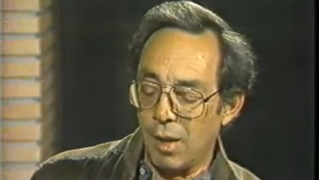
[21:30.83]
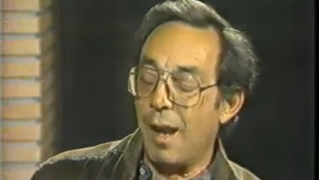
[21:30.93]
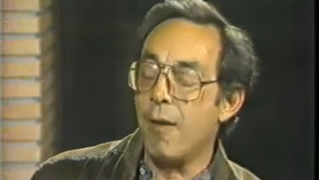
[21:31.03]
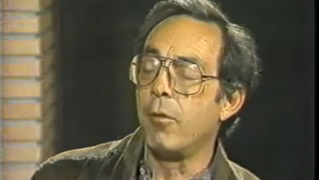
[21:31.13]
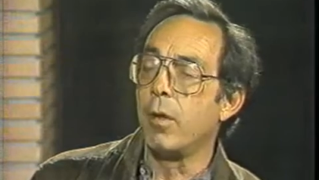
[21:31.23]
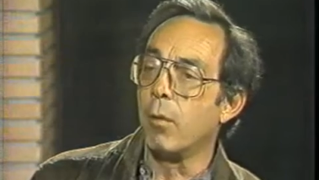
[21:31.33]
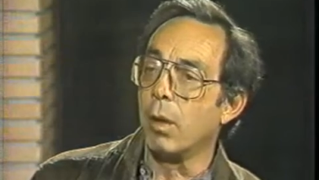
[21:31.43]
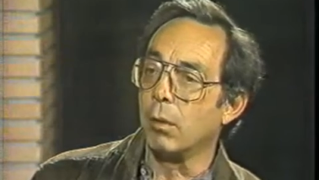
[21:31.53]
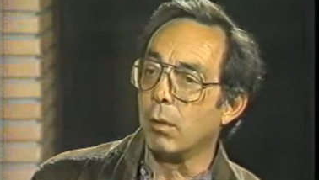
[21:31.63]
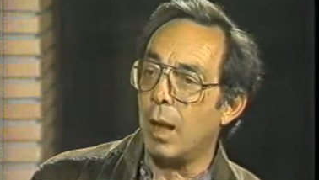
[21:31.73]
that every
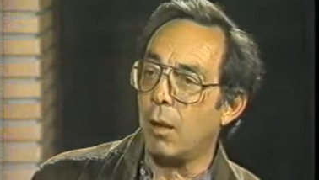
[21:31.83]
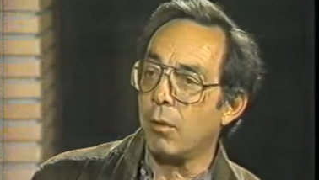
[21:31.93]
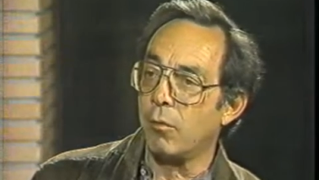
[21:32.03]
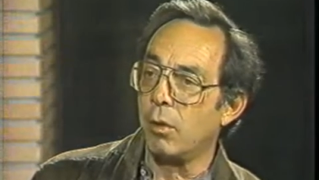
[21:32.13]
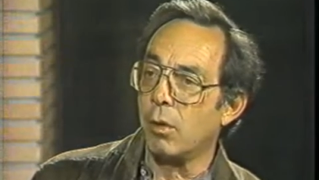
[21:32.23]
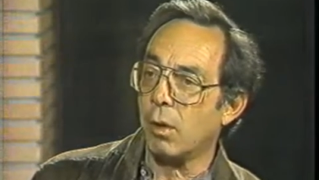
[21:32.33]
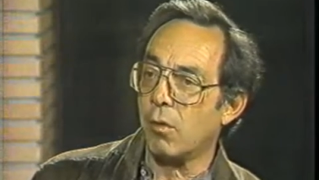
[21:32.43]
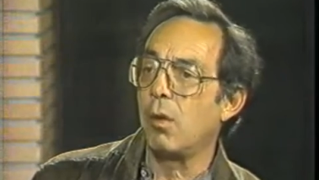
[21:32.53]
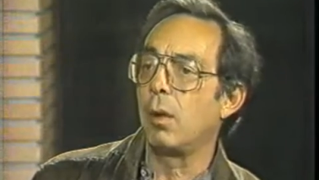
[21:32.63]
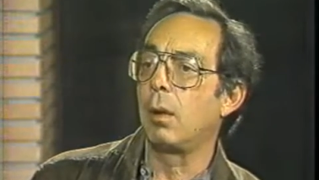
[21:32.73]
road out of New York
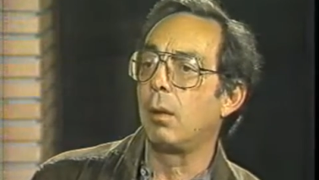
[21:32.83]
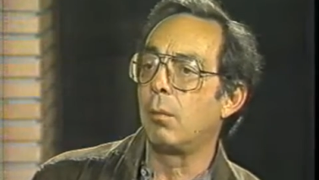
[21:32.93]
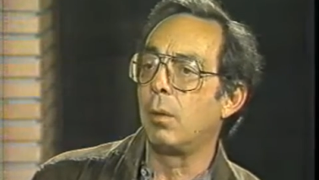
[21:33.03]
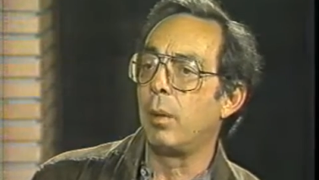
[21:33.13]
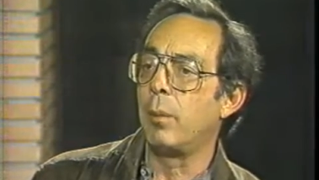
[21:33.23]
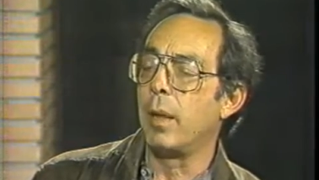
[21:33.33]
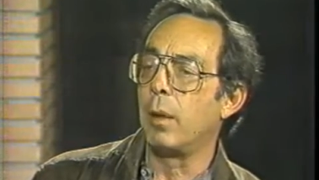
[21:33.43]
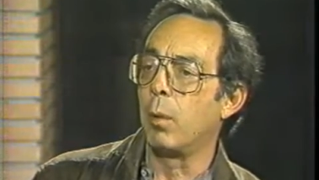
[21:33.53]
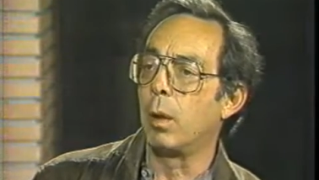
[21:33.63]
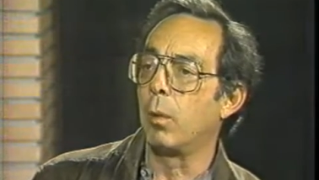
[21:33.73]
City would be
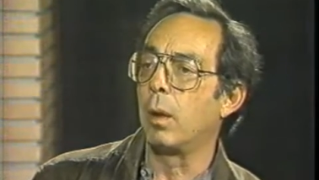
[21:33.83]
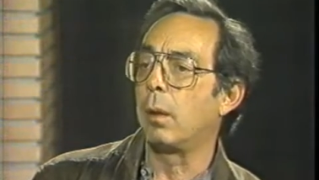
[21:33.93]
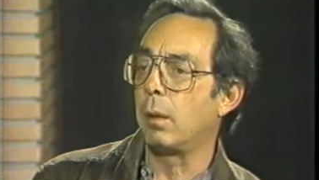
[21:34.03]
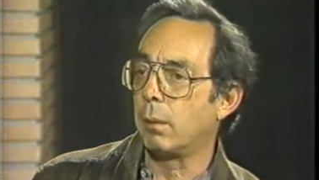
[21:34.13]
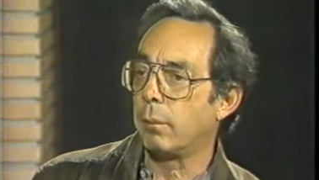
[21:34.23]
made one way.